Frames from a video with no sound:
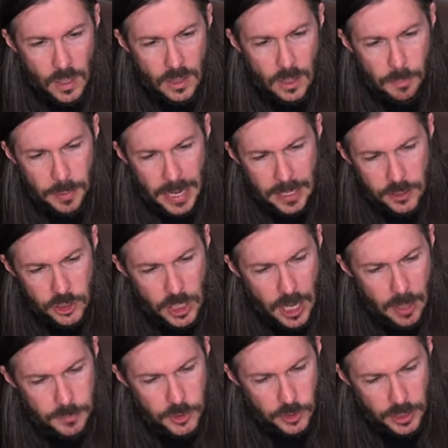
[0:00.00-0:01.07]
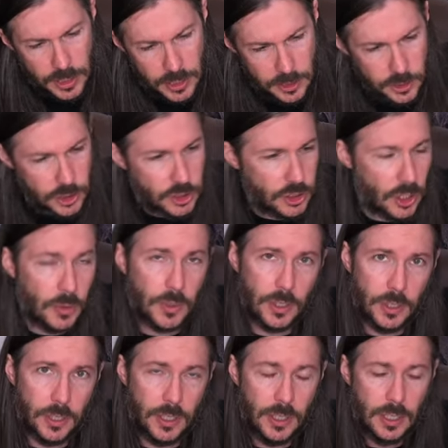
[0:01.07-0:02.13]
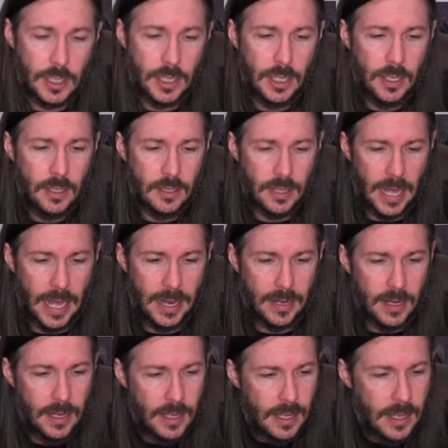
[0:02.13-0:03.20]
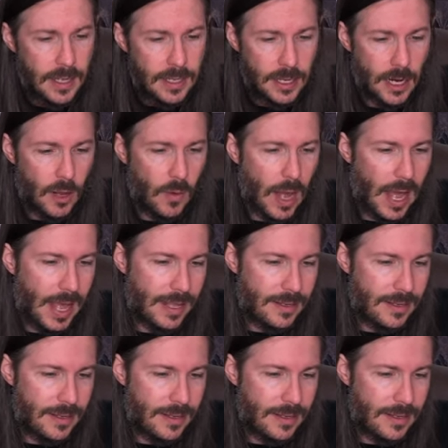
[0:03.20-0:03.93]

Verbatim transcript: The paint jobs are getting so good that, you know... I,